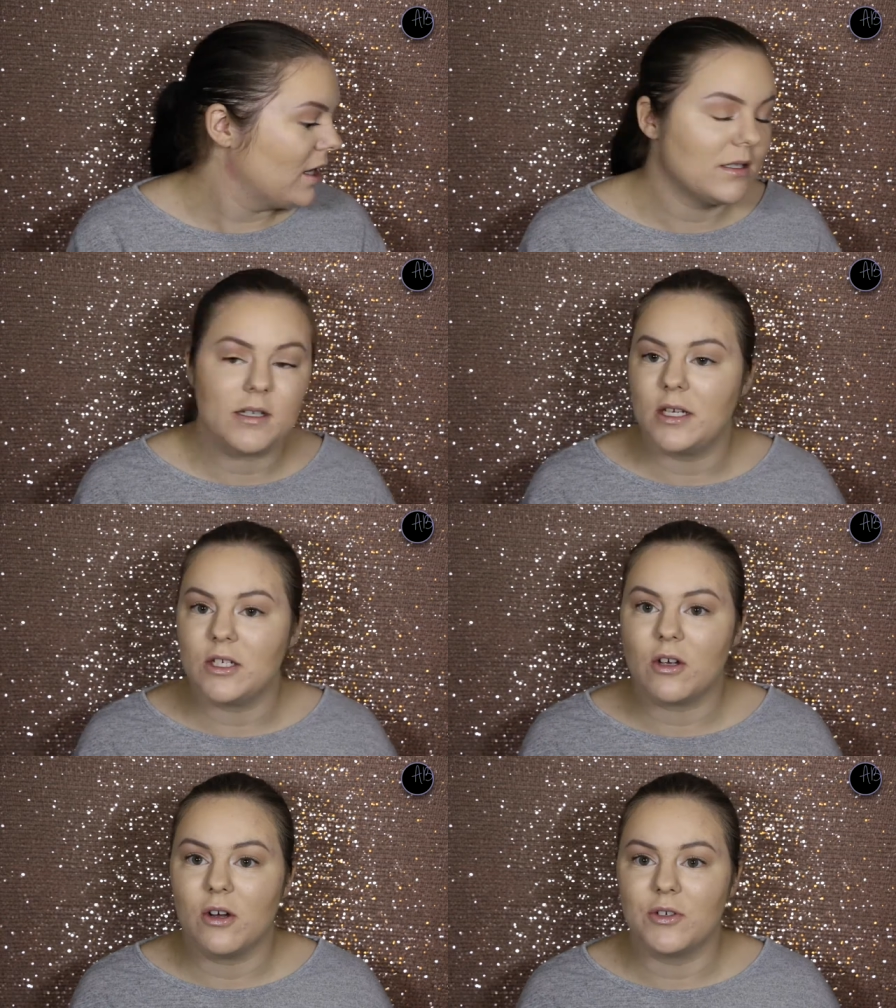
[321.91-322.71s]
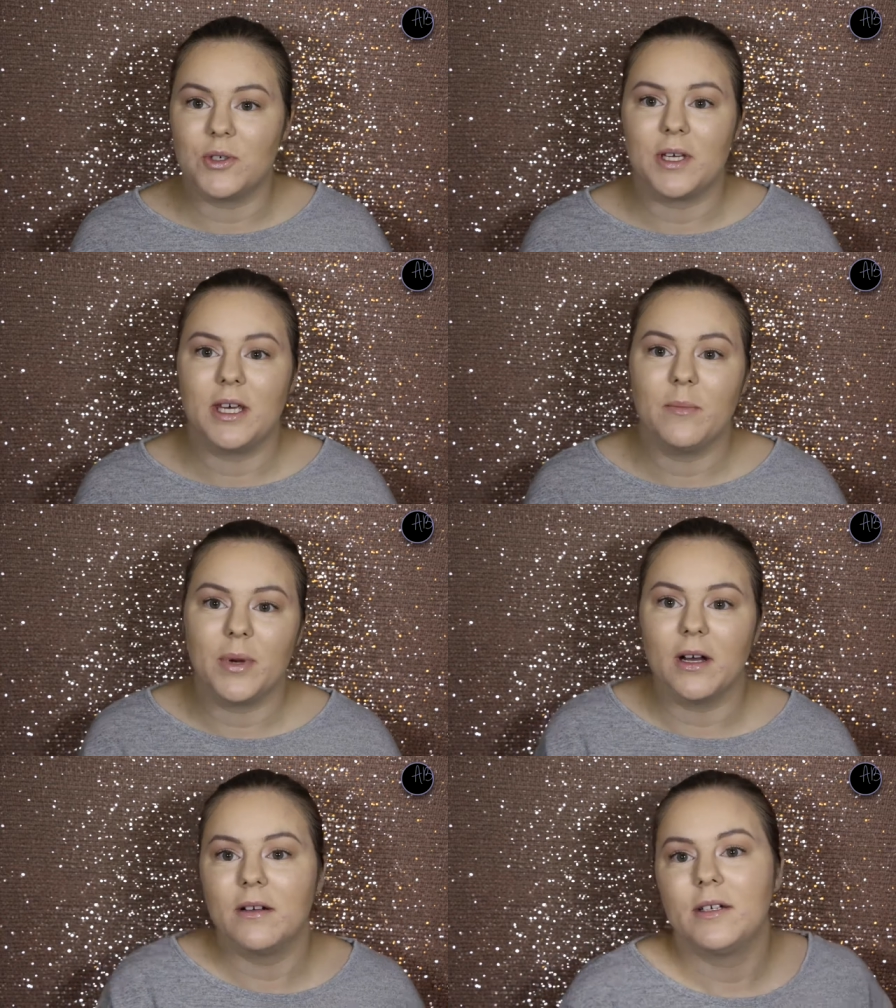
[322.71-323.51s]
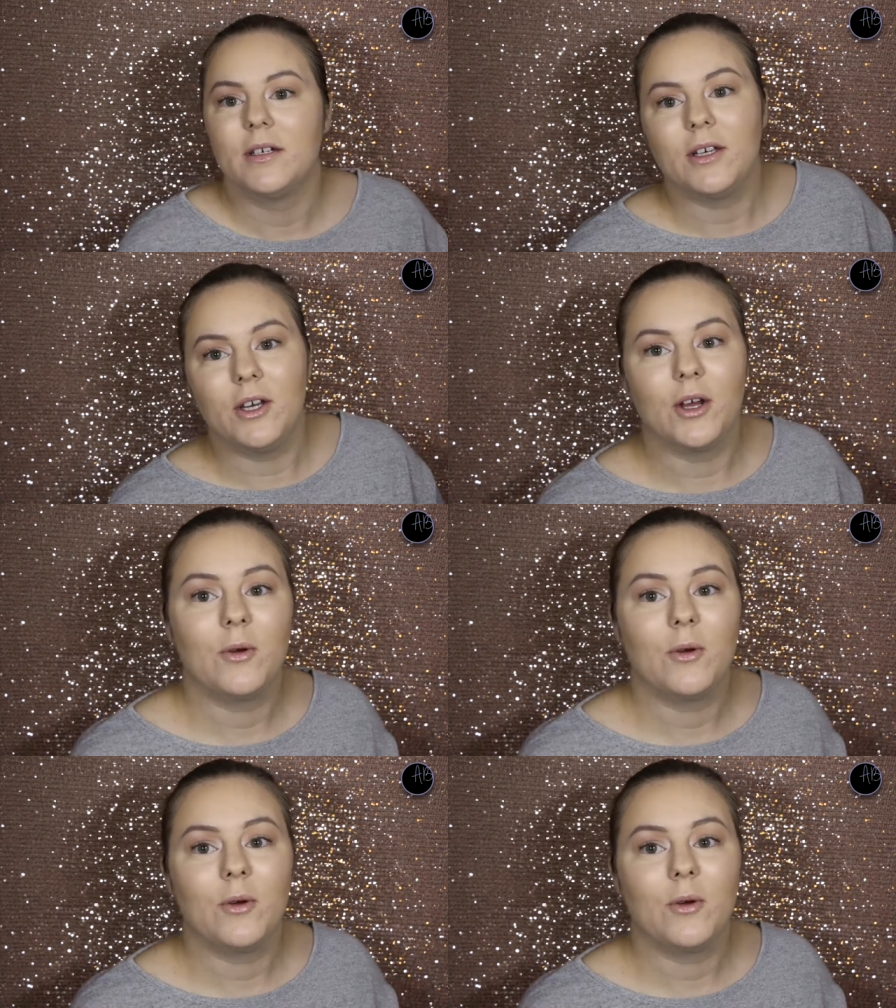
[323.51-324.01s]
Anastasia contour kit, but you know,